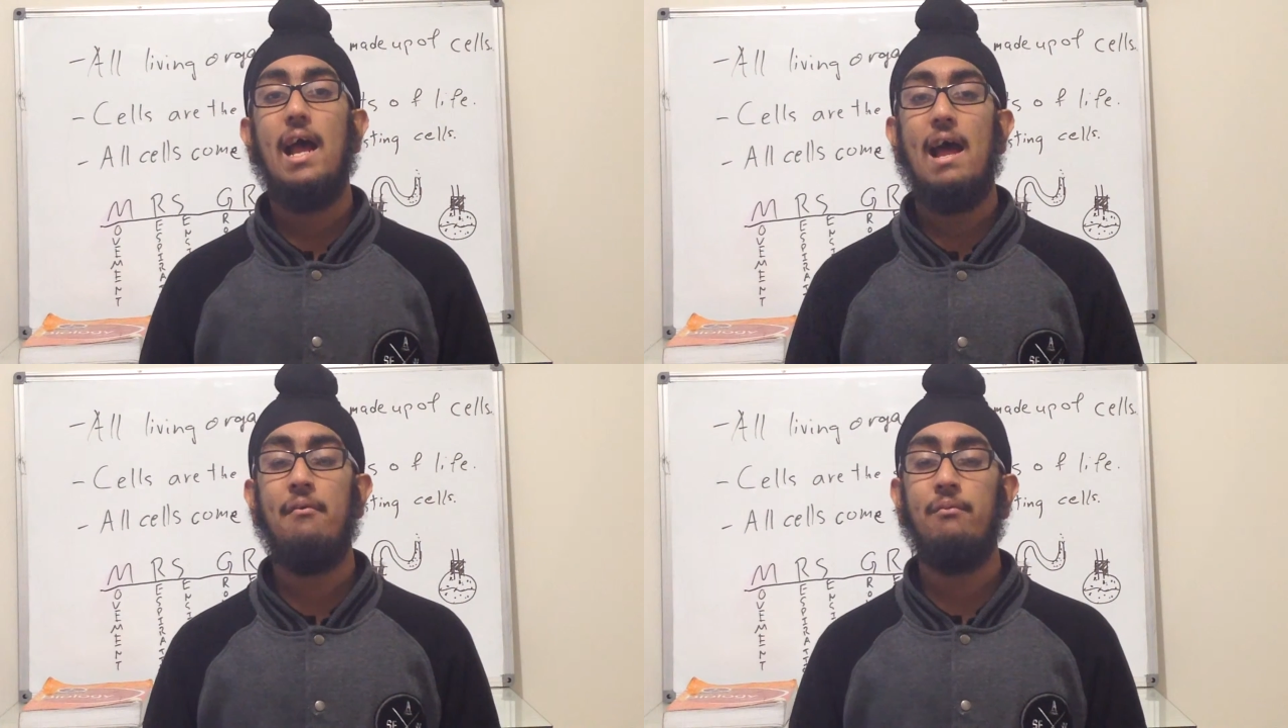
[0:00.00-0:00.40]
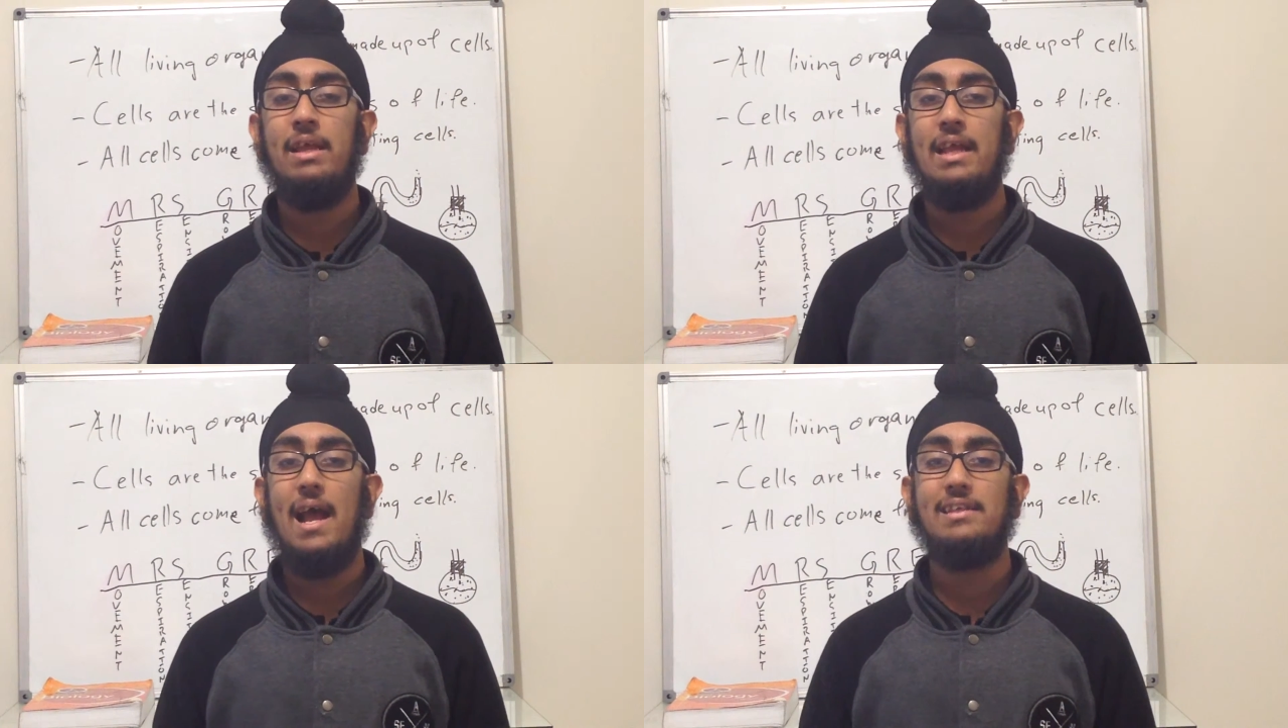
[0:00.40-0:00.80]
and
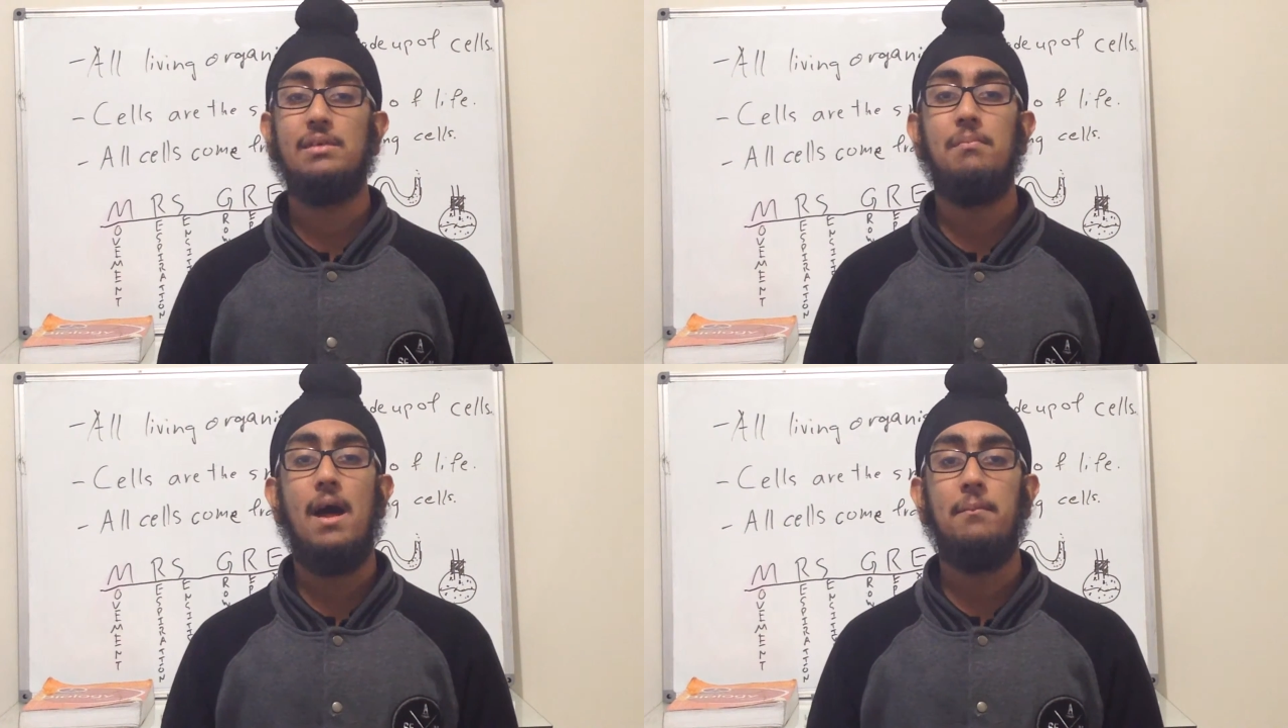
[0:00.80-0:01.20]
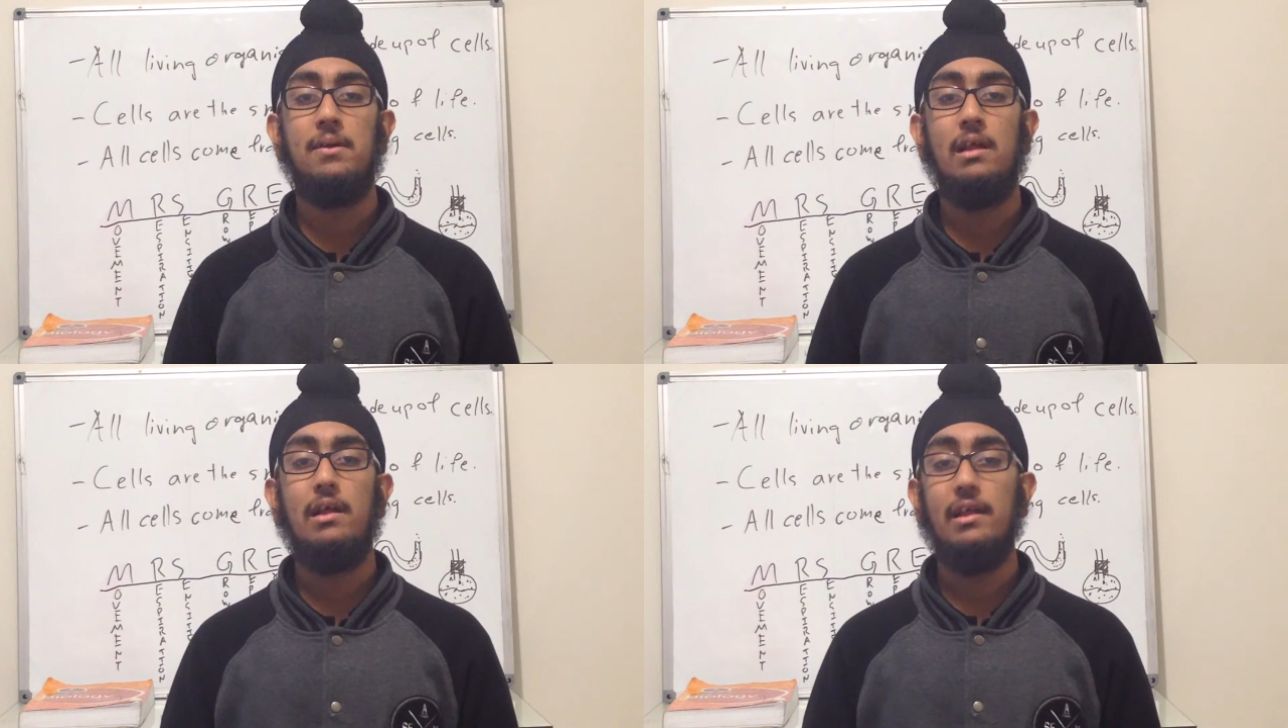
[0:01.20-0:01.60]
we as a
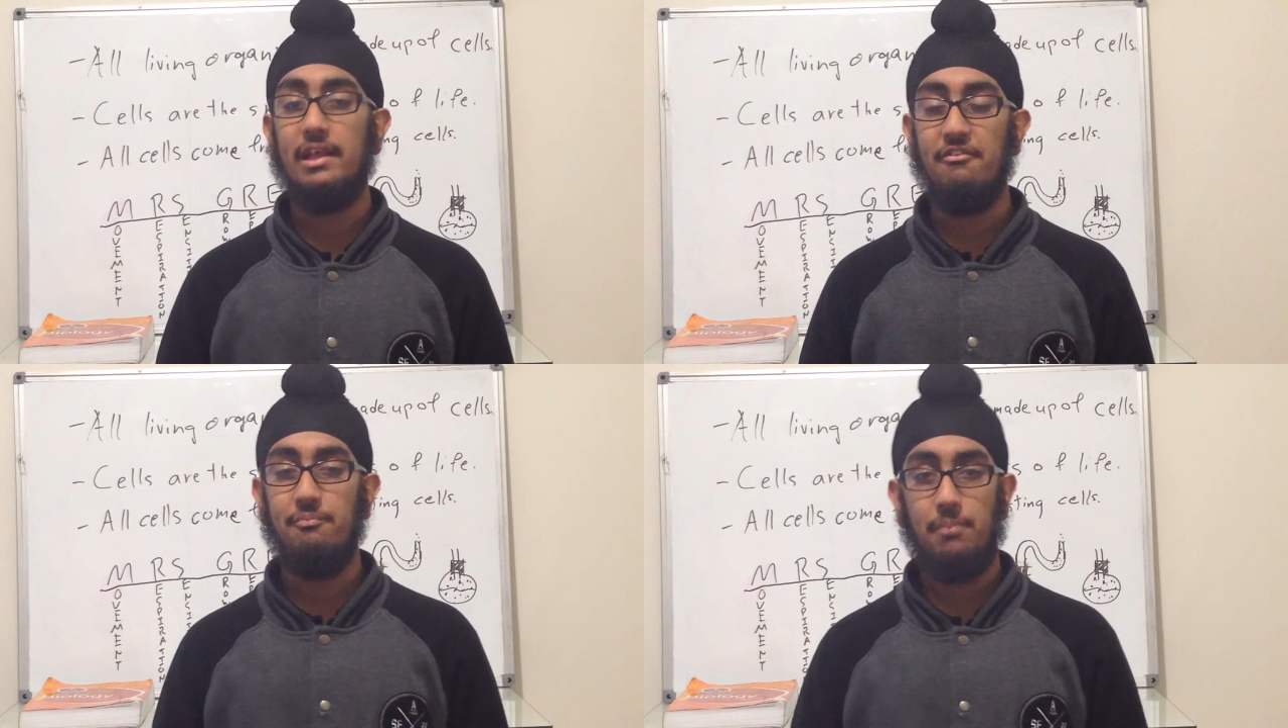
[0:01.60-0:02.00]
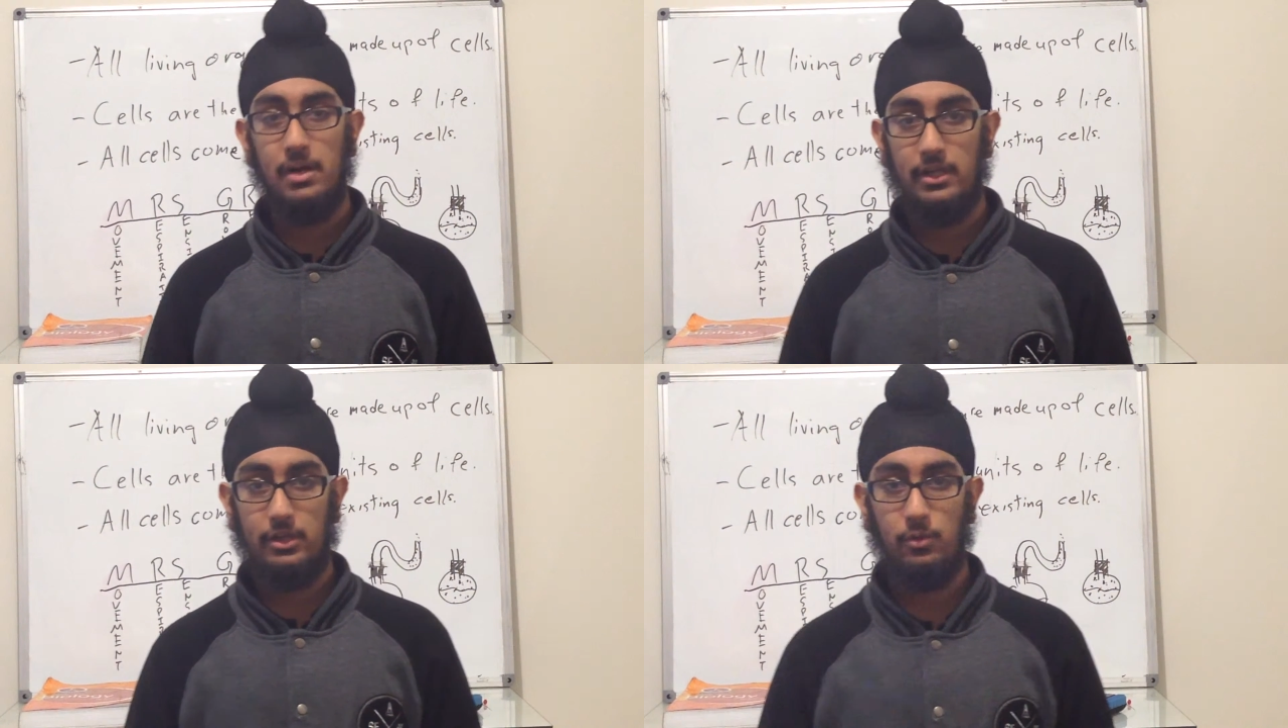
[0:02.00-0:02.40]
mammal give
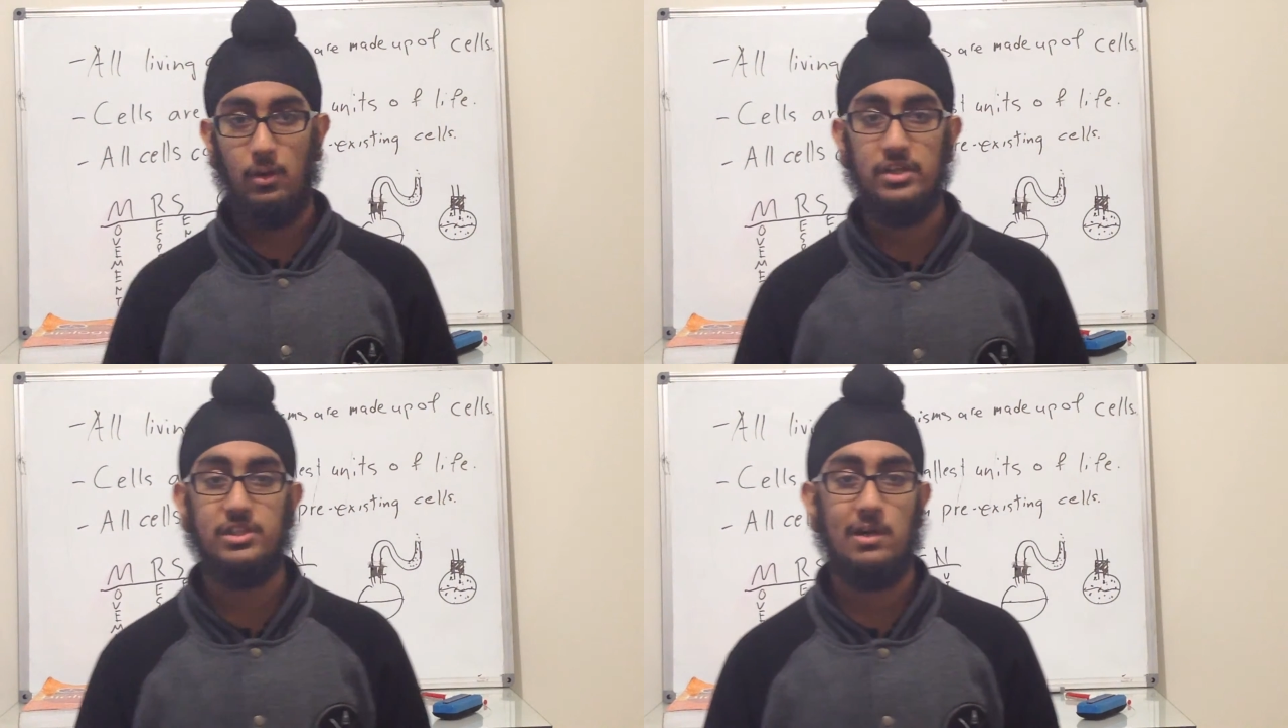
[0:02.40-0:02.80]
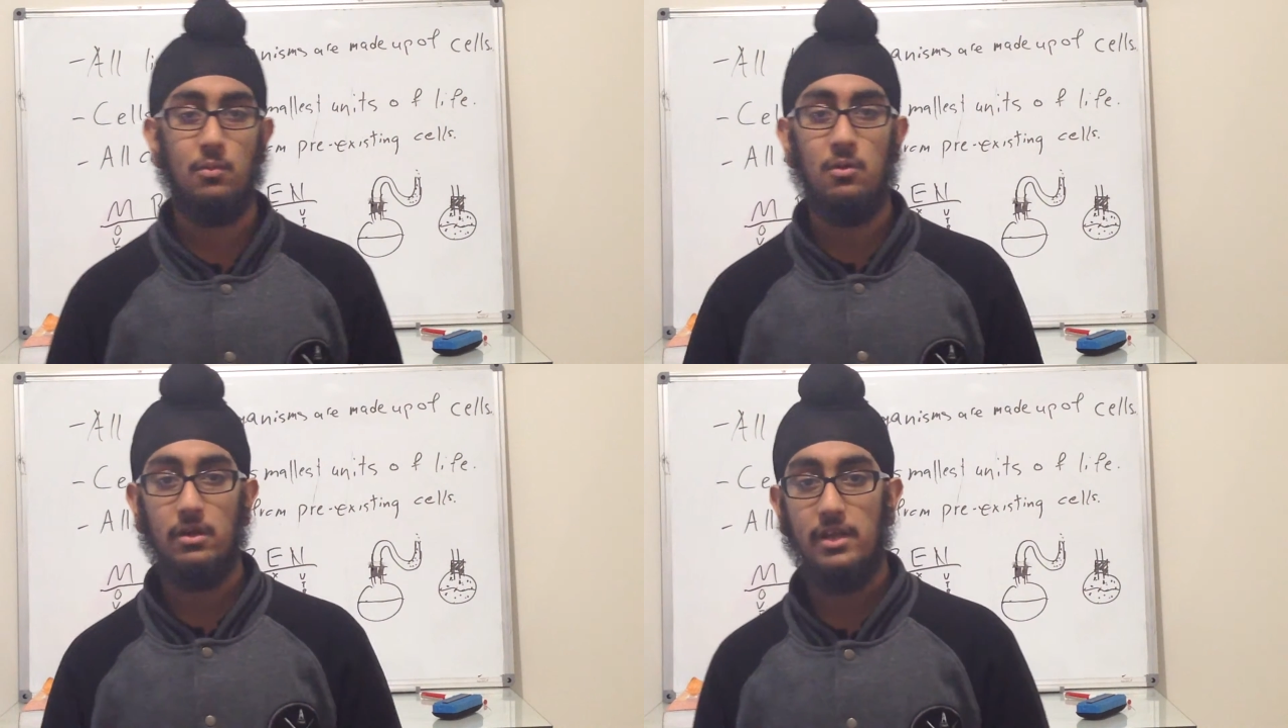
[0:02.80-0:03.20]
birth to our
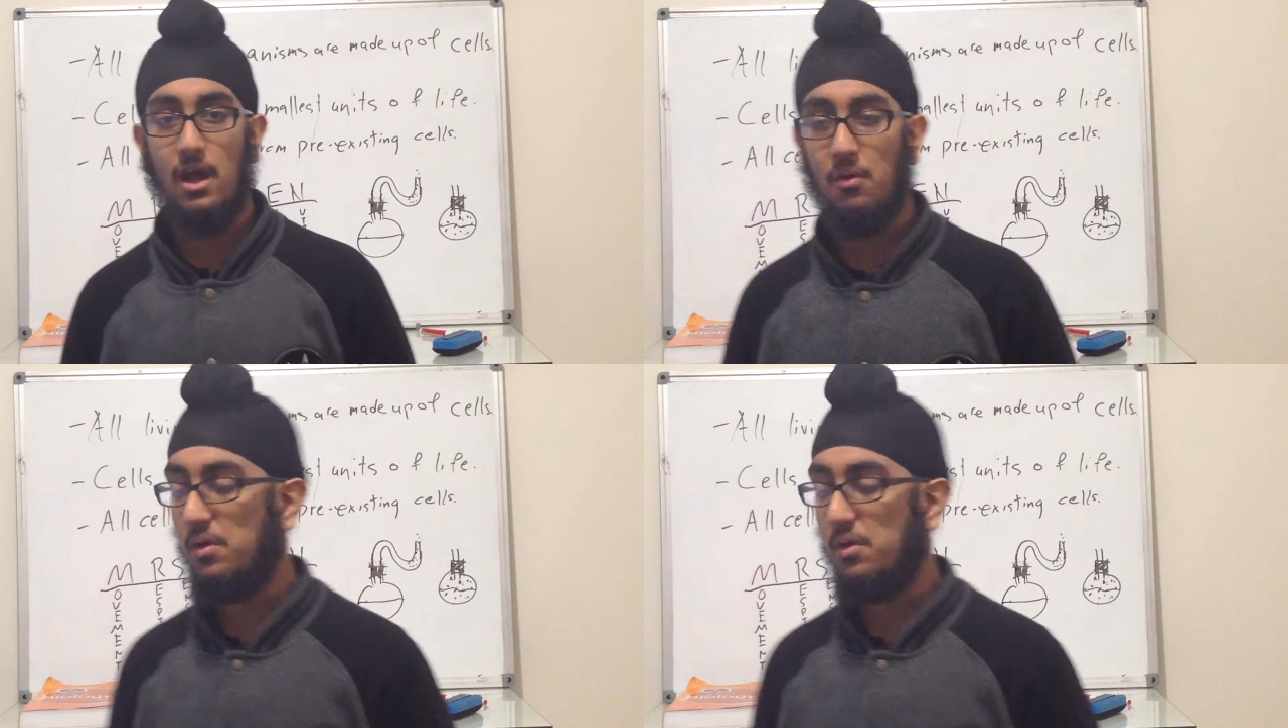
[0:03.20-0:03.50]
young